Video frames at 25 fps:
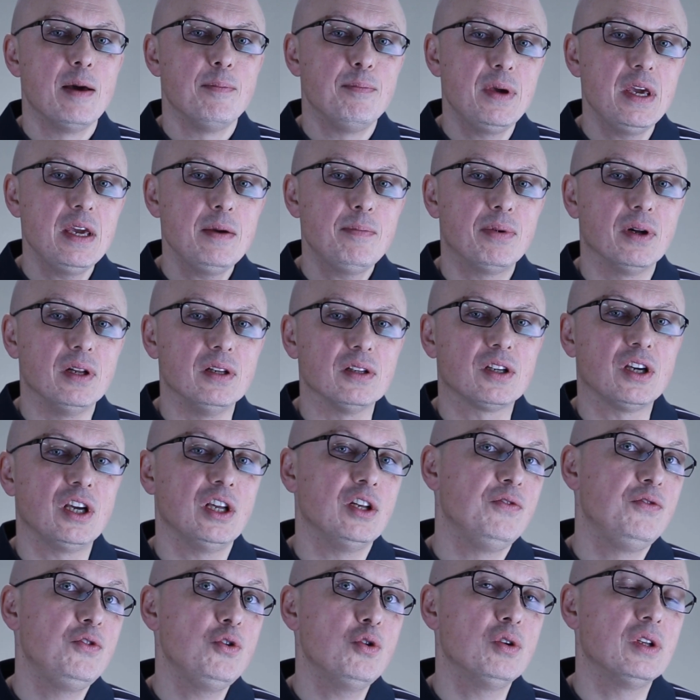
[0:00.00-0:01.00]
People
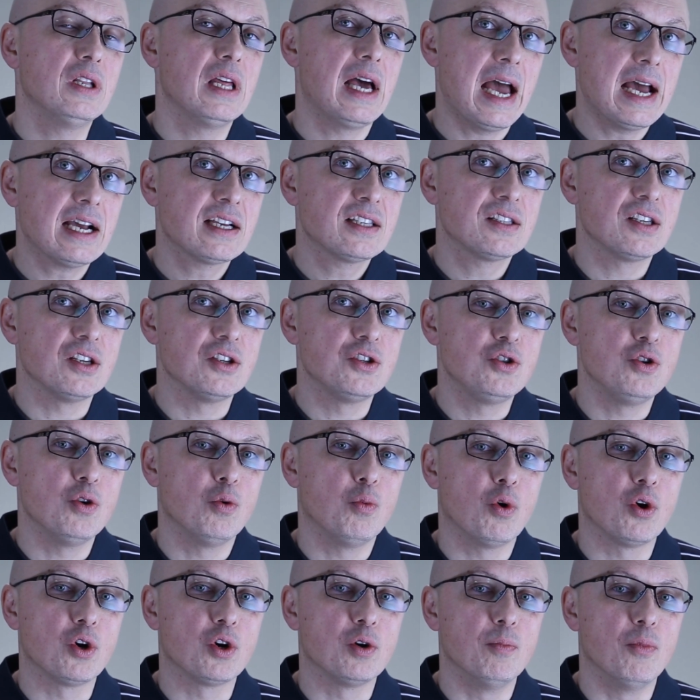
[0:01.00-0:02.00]
can view and access your
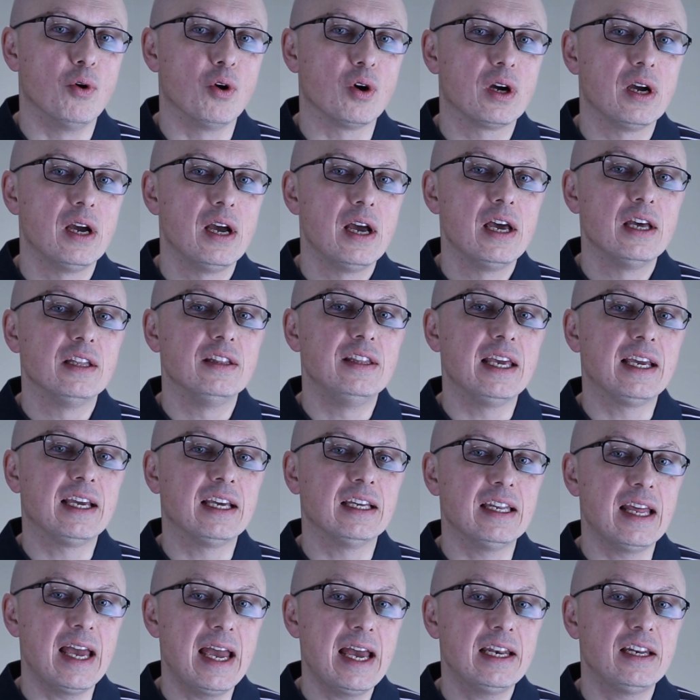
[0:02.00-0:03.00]
workbook. They
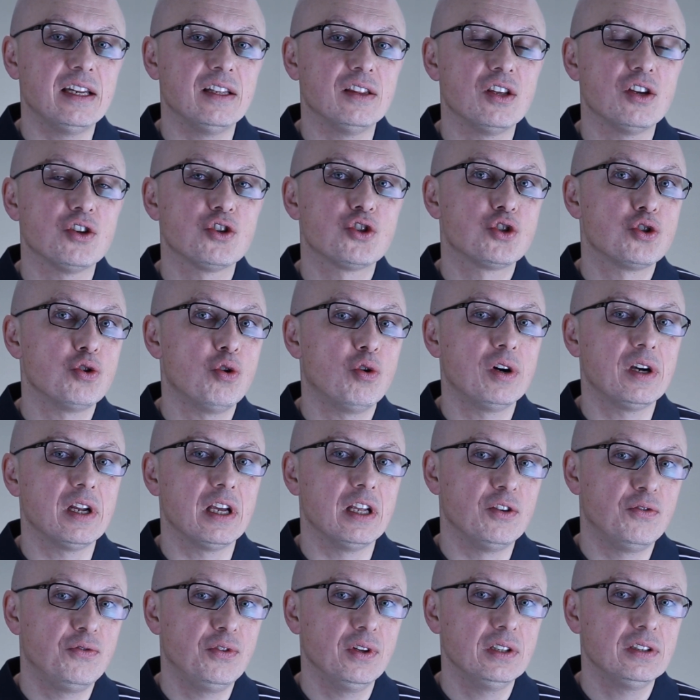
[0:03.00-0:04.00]
can edit, sort,
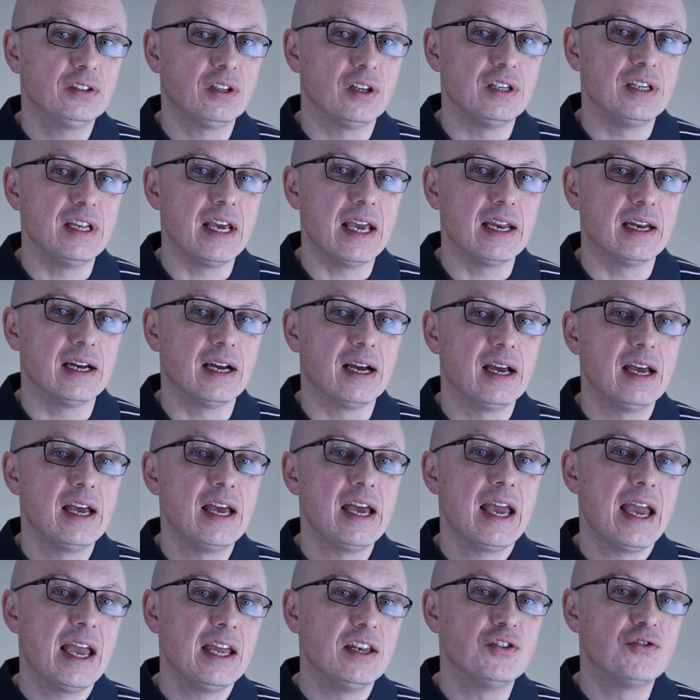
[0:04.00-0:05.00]
and filter data,
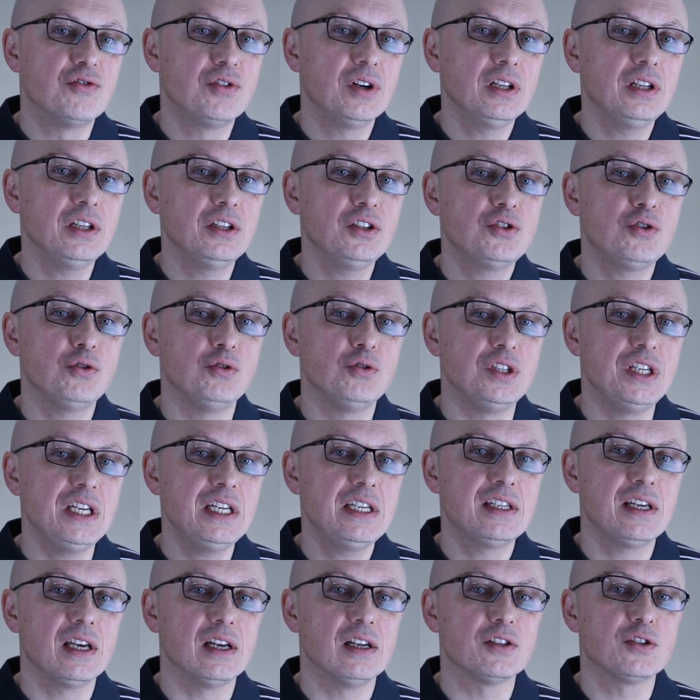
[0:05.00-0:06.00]
and drill into
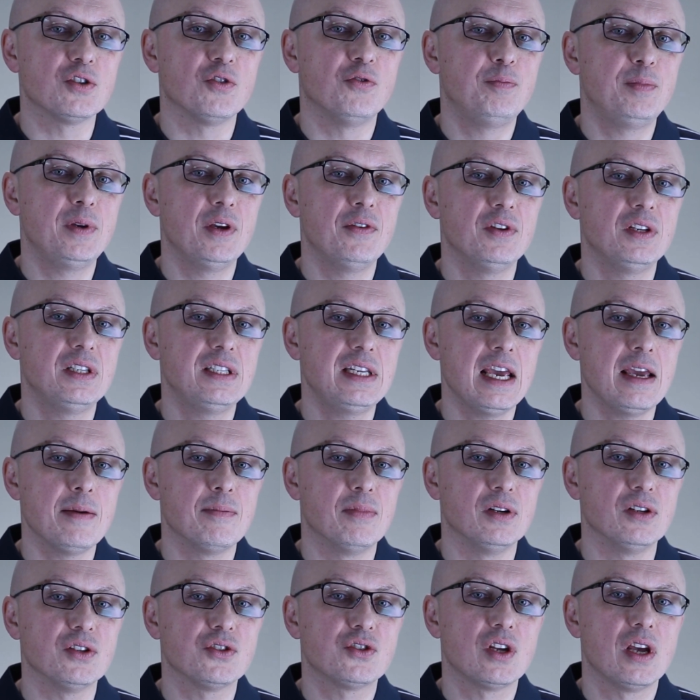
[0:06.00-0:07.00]
details of pivot
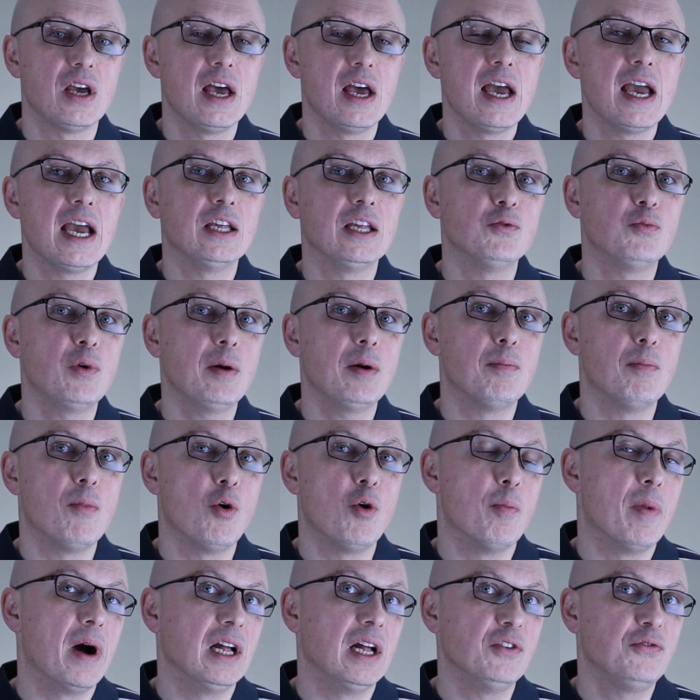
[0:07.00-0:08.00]
tables, and web
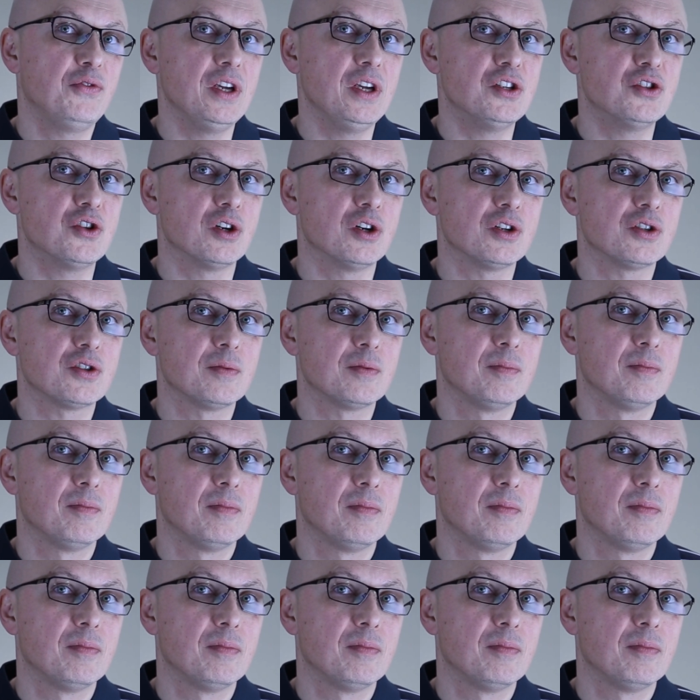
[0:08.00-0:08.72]
mobile features.